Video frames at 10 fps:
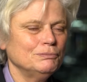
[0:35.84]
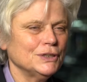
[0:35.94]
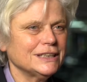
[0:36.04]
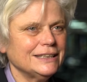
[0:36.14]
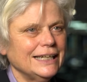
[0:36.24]

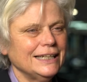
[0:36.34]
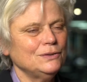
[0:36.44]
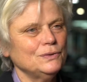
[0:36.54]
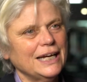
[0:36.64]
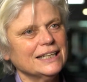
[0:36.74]
much they
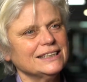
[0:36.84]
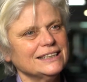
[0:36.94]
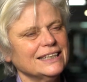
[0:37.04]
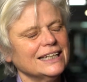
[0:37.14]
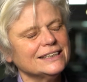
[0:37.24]
do
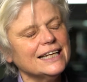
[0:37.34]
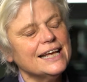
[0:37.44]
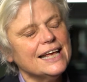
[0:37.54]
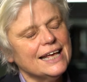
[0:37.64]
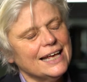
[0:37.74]
exercise.
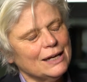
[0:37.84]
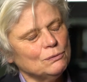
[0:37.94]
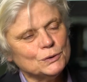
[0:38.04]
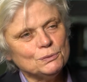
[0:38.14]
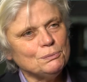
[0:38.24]

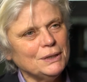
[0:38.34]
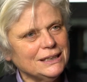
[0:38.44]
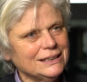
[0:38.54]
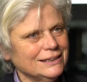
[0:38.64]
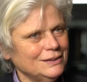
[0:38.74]
And what we
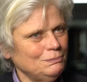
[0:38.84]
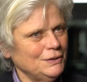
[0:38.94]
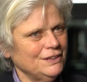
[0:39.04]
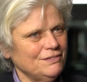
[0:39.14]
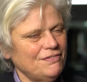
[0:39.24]
basically
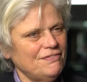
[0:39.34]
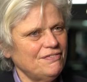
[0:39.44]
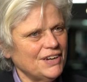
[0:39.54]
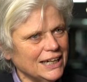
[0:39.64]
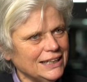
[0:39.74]
been
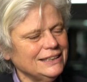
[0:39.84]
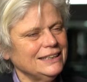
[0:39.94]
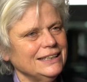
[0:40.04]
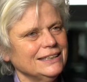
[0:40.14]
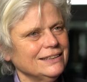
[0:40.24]

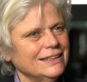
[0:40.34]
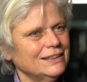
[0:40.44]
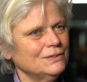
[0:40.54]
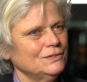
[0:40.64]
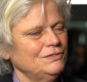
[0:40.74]
finding
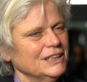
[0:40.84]
now,